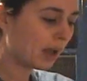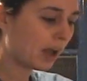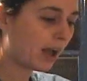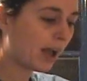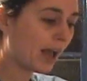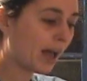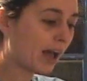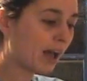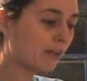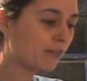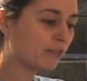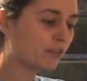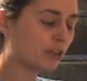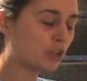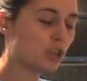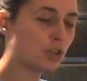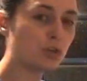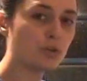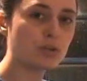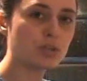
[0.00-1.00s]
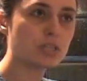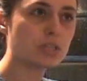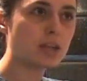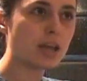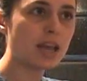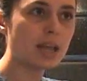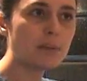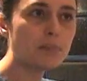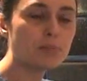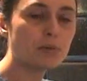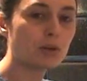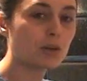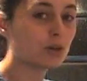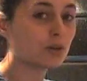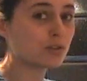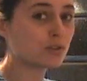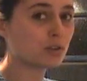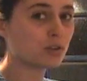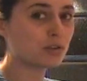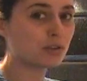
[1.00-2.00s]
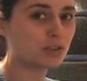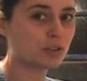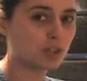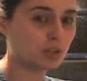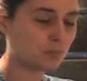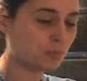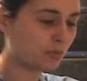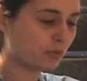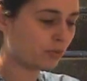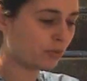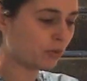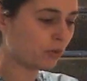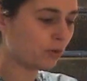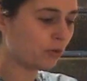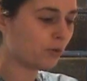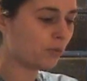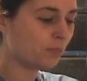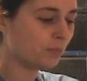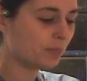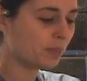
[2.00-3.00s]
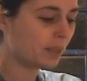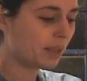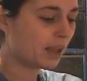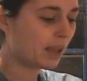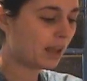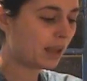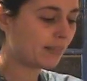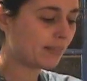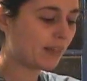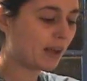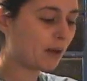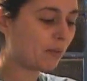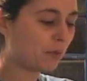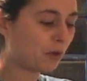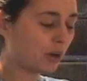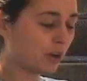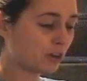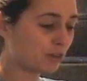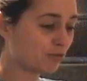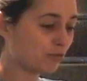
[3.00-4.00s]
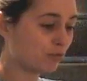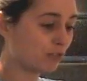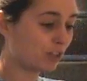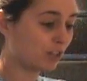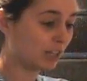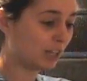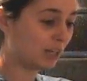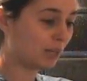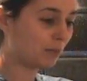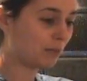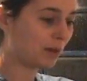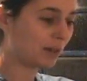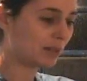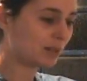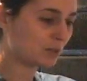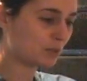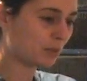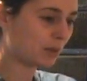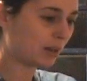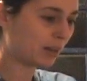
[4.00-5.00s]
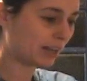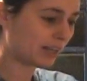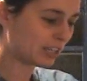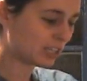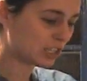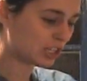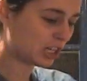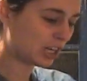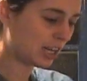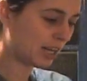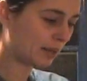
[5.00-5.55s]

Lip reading: I have used apricot sausages before, and that worked really well as well actually.